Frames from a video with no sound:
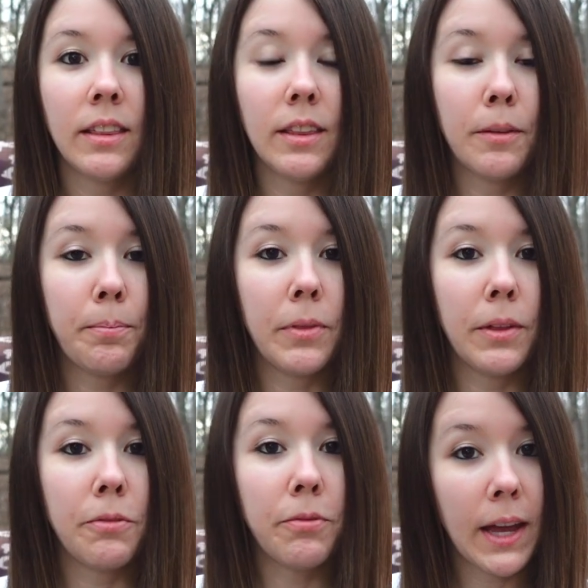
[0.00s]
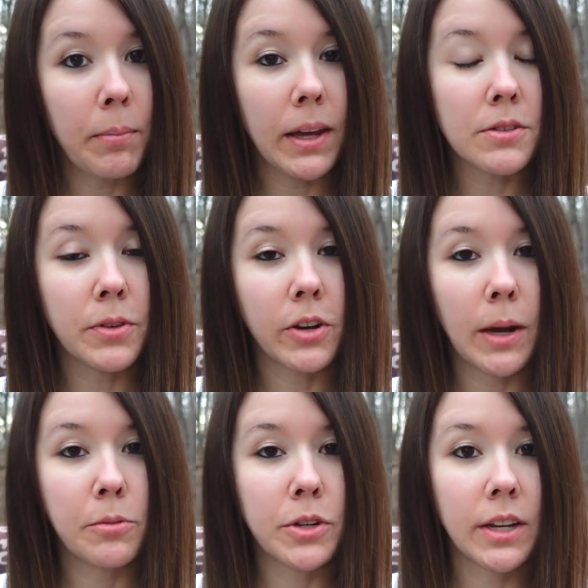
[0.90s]
the fan base for
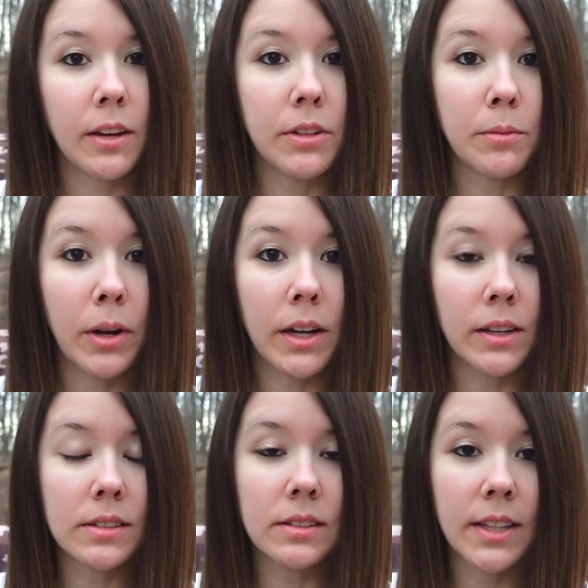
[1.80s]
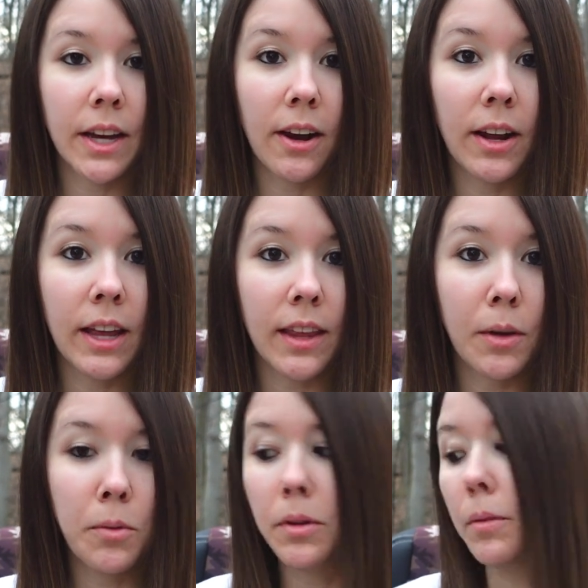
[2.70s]
Crabtree and Evelyn products is there, and
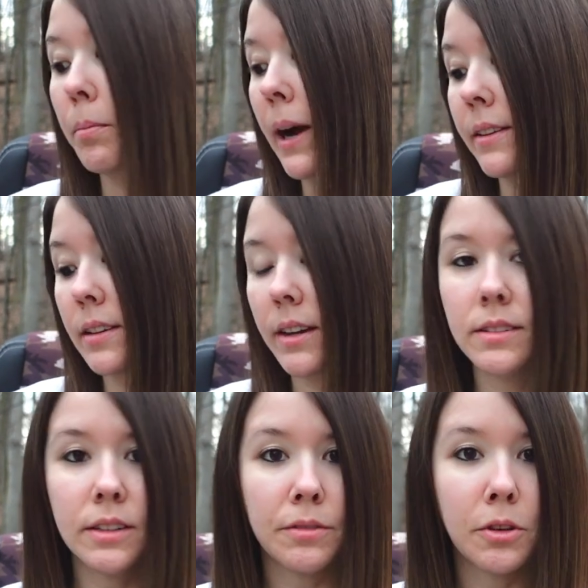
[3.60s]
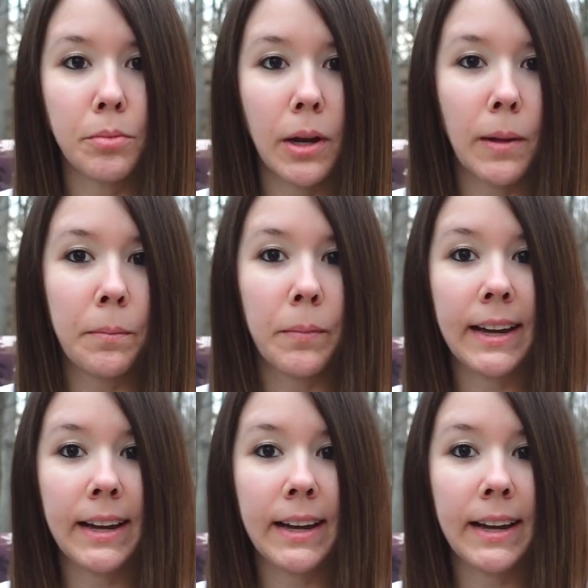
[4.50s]
they will buy this kind of stuff no problem.